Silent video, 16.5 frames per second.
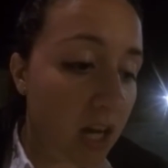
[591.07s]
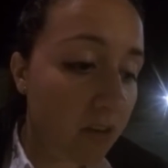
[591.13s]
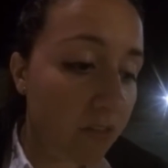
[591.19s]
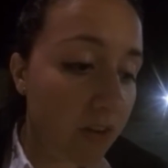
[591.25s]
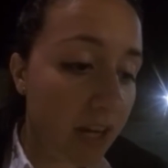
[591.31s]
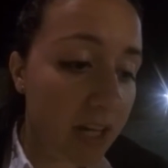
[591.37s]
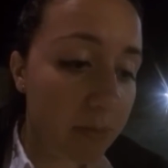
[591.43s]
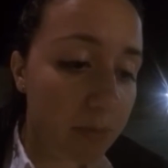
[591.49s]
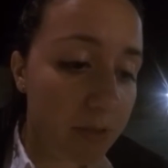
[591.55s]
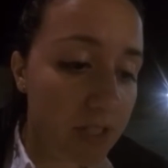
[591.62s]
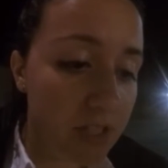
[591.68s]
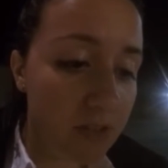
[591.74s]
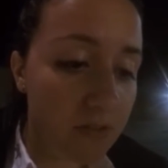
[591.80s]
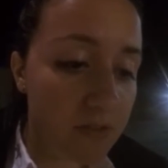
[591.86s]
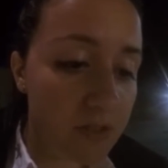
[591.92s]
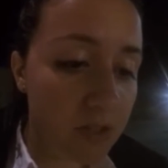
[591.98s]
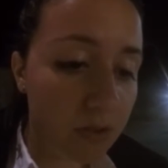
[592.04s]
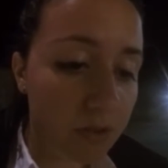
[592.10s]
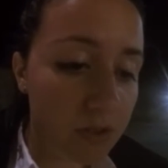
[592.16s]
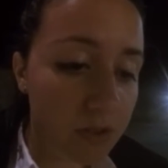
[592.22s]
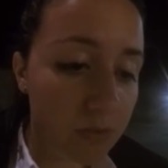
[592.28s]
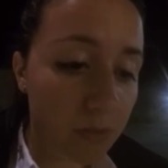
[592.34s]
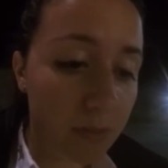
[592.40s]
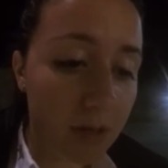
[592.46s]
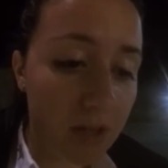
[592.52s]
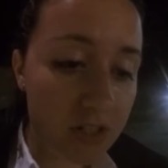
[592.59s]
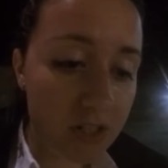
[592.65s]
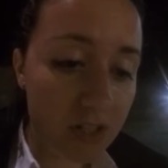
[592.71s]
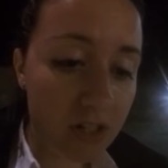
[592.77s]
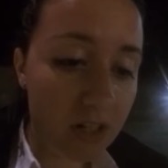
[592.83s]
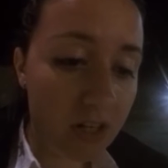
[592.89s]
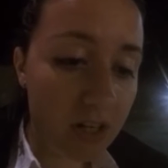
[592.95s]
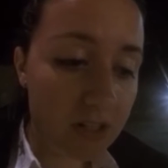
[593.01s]
A ragged platoon of soldiers were
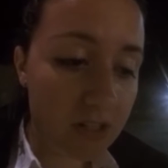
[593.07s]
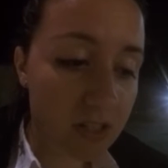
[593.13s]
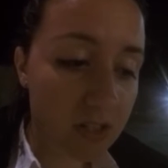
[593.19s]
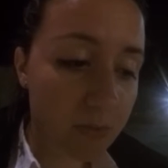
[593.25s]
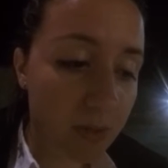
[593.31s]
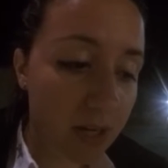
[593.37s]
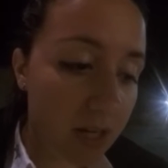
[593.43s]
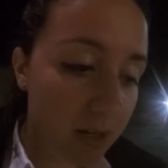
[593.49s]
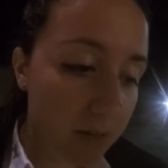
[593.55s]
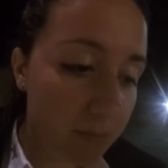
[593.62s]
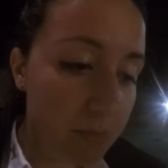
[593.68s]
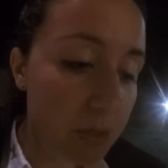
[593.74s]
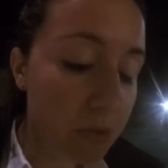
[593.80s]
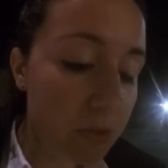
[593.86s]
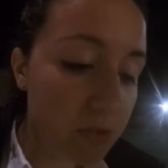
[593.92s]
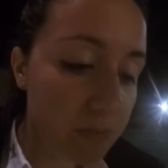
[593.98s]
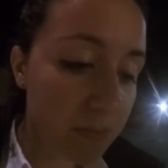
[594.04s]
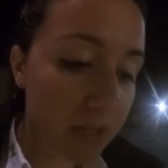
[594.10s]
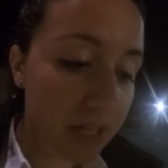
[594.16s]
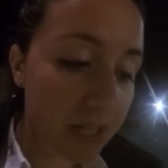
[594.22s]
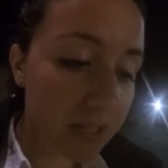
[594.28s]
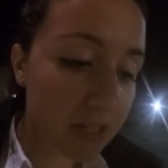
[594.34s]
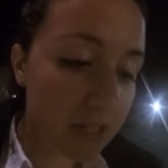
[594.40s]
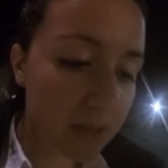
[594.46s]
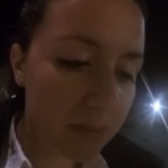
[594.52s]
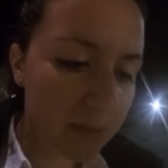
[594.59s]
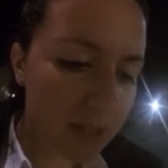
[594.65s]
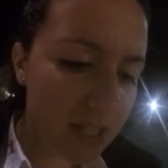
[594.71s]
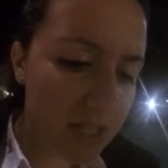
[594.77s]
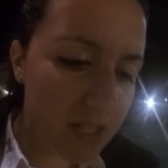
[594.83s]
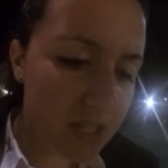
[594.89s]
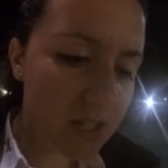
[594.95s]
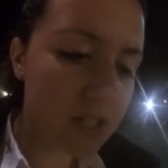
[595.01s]
marching across the square. Bugles blared. The
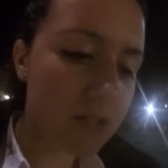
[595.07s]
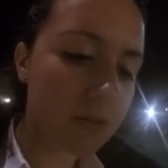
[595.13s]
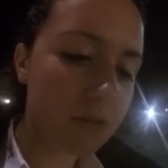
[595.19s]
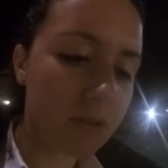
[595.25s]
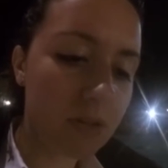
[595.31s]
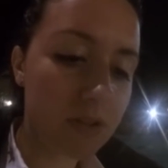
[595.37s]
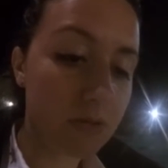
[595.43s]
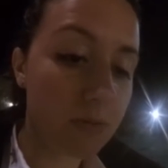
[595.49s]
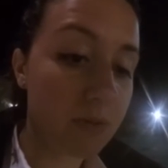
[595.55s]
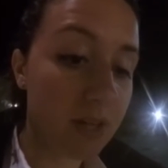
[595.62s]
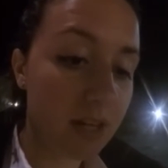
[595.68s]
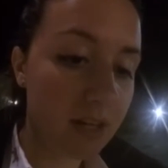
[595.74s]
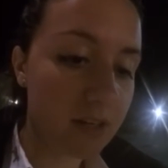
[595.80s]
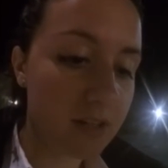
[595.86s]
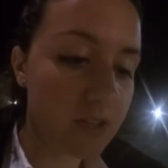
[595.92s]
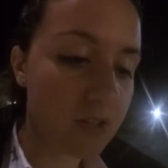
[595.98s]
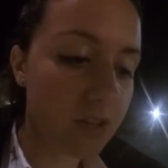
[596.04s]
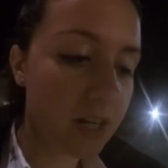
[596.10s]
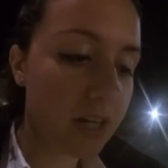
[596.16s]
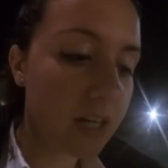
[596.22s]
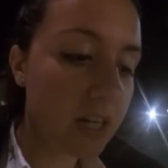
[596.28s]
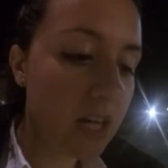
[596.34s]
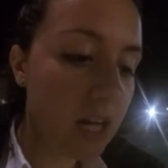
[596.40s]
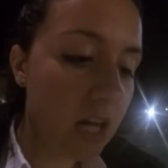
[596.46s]
police, too, those who were not on strike,